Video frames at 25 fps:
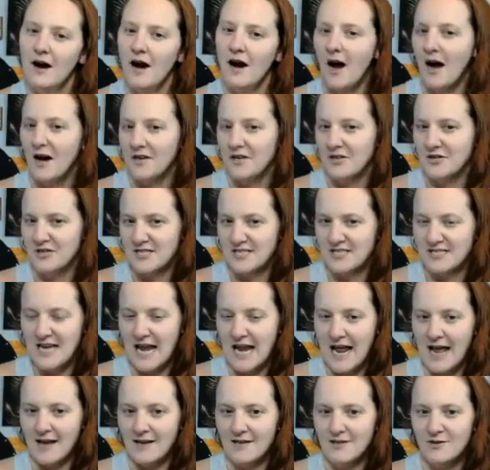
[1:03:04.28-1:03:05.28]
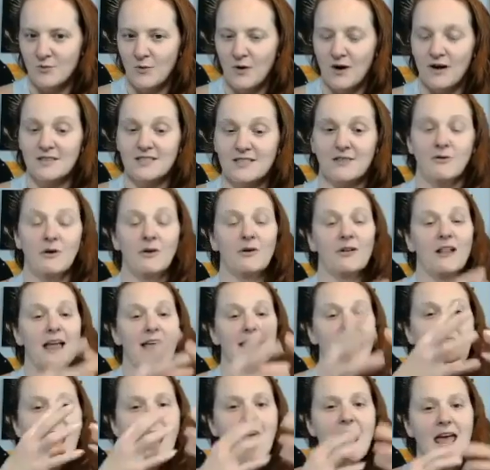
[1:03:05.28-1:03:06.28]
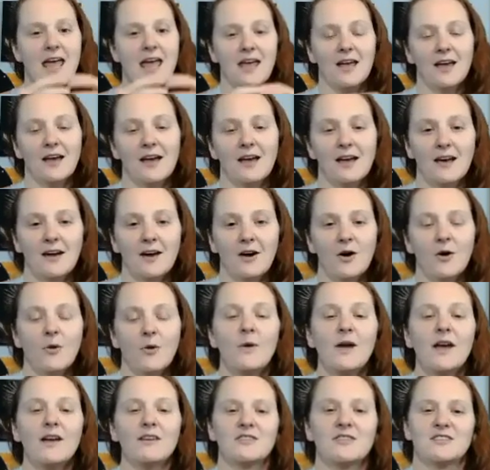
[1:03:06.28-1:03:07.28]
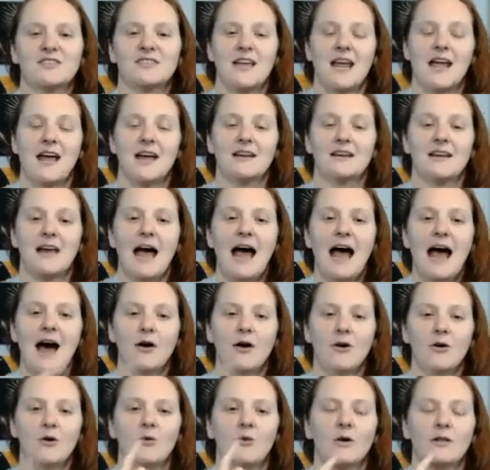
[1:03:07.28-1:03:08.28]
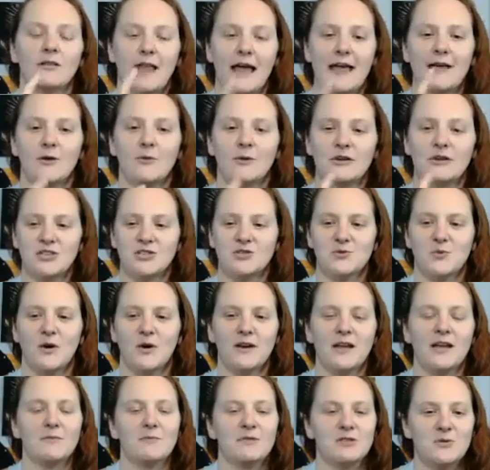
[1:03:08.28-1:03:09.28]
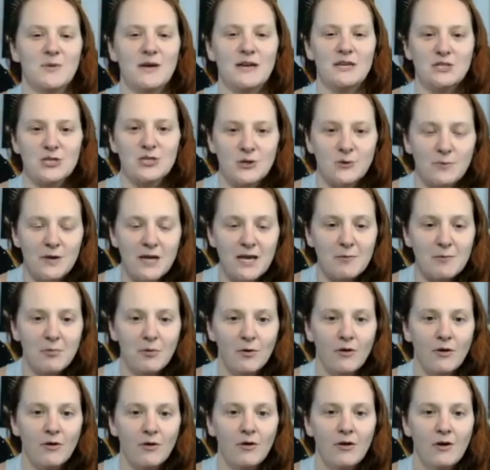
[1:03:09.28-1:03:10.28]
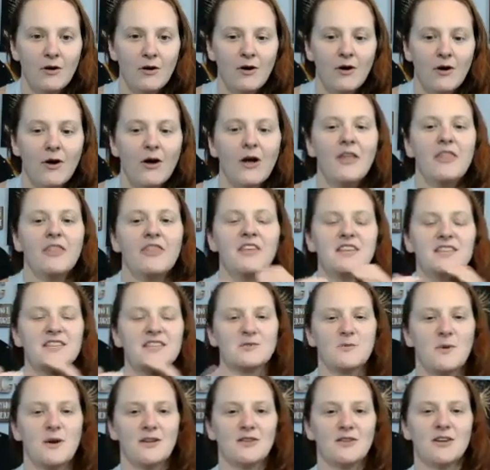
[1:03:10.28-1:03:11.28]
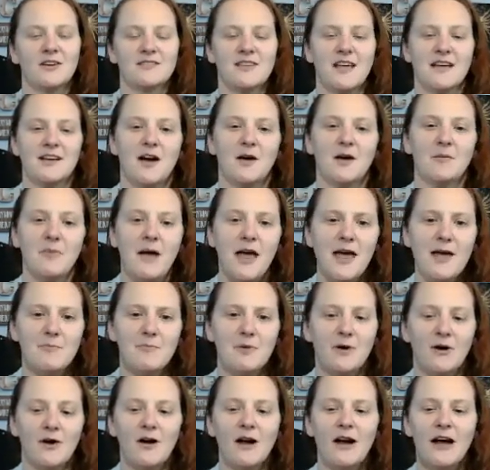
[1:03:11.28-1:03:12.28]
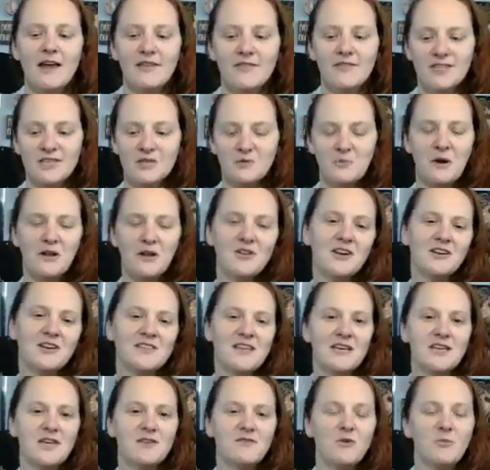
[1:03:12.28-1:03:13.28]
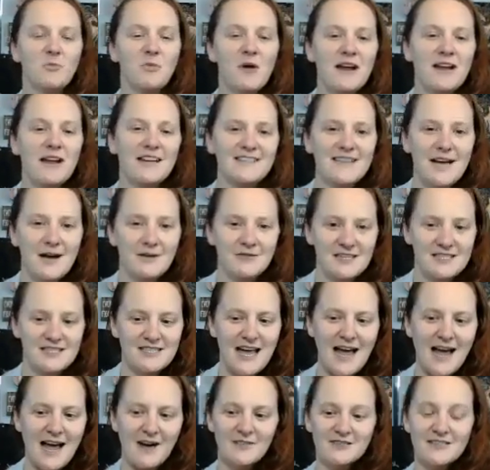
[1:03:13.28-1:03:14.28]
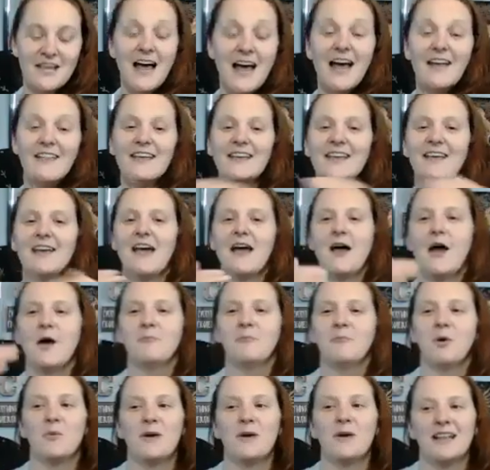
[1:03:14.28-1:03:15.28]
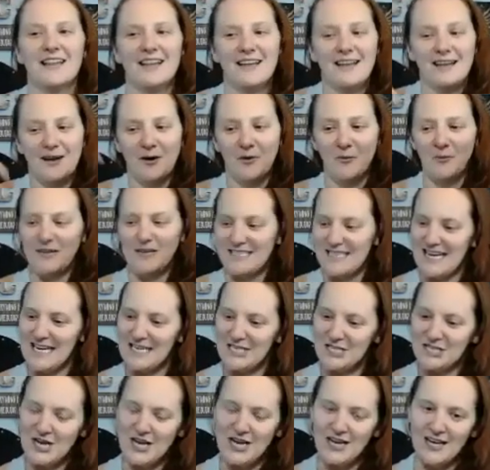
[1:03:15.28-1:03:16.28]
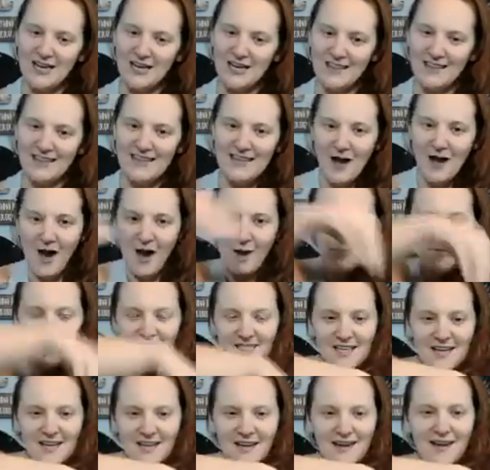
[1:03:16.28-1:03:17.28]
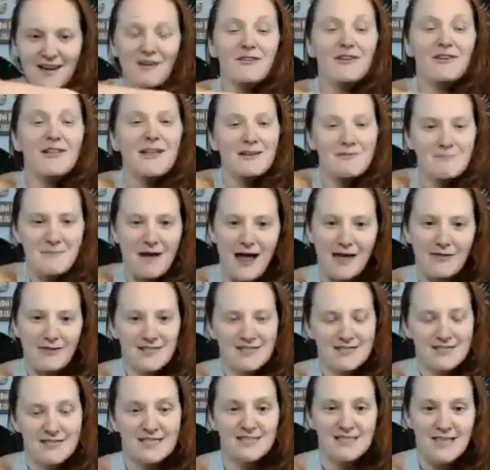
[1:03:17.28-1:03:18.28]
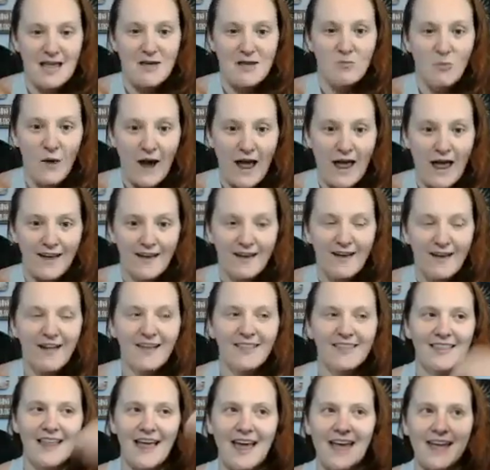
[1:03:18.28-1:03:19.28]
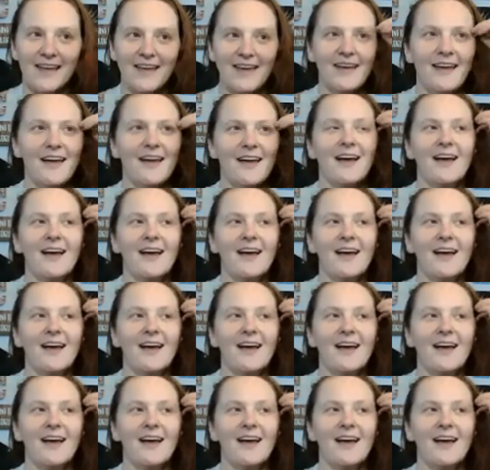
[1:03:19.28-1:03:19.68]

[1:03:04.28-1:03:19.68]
understand. Whereas if we were like, hey, we understand how language is working between two people, this is what it looks like on paper, this is what it looks like if you break it down to sounds, like, but we teach it the opposite. And I feel like math is the same way. Like,